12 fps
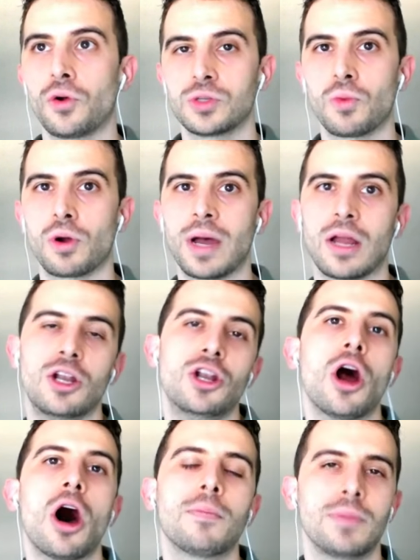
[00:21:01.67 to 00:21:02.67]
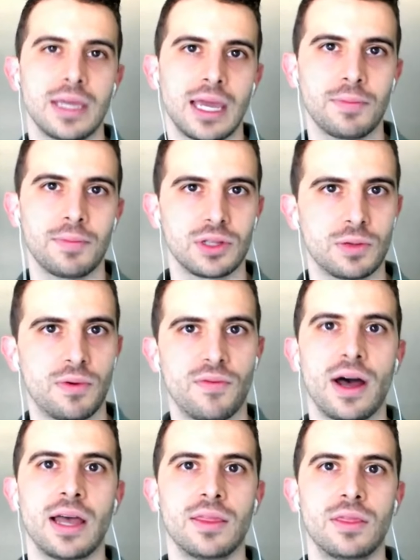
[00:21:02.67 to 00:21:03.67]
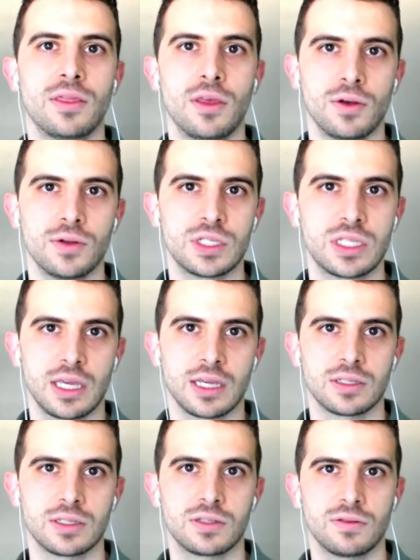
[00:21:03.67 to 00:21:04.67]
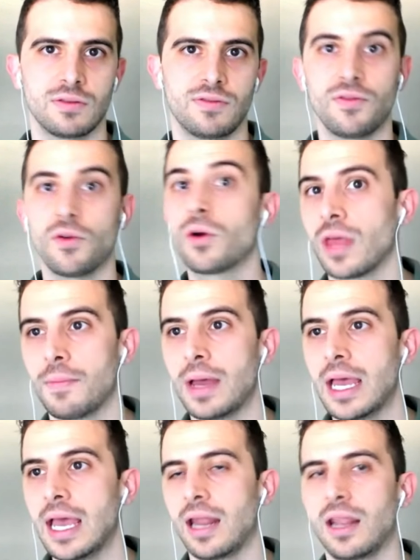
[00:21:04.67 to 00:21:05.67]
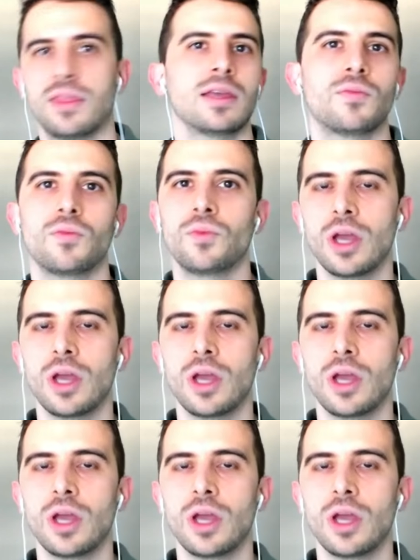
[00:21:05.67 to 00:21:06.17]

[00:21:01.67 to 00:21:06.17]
more about not being able to provide those things for them. And I think we